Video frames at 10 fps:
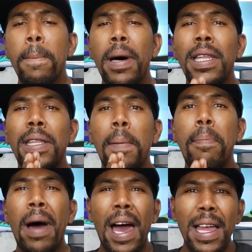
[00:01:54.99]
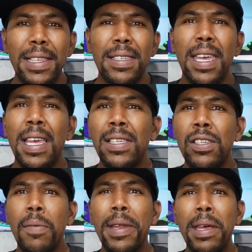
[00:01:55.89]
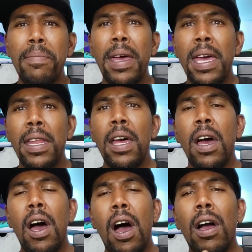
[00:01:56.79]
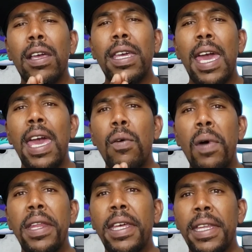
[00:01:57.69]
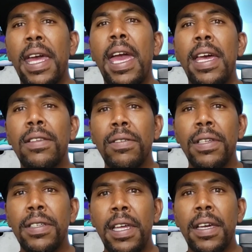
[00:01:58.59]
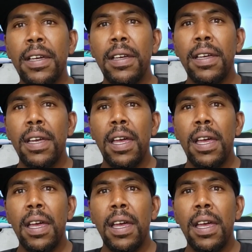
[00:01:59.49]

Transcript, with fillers: but the bots and so many men can't wait to get their hands on this sneaker.